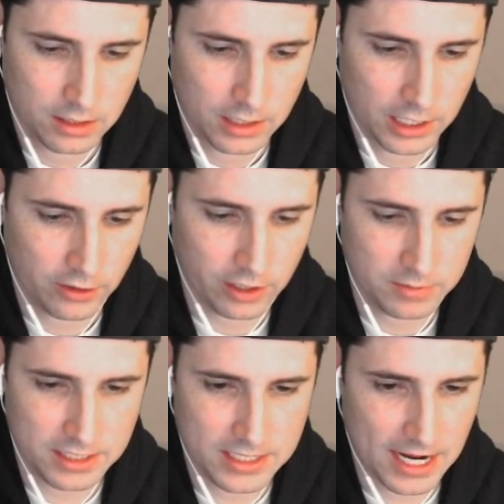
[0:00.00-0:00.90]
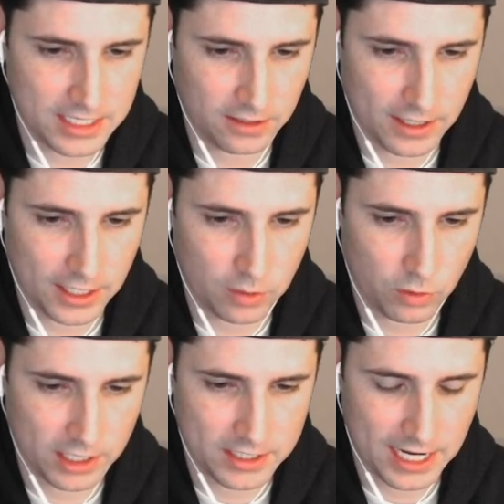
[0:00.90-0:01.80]
Here comes the Dandelion. We're
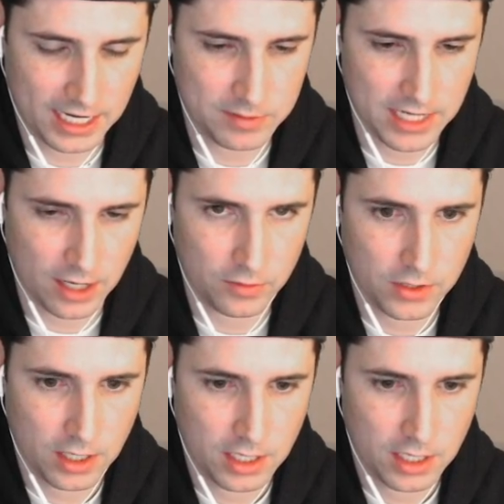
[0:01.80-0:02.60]
going to take him down.